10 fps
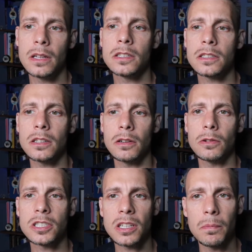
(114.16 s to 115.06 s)
So
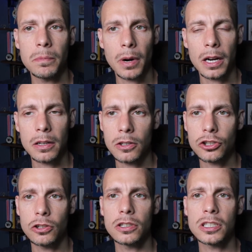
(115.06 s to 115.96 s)
some
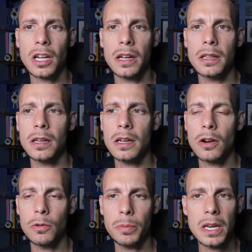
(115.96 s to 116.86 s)
practitioners, say the
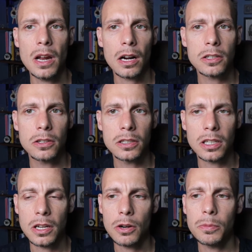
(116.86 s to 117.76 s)
OB doctors
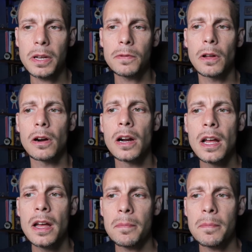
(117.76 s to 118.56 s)
on the OB floor,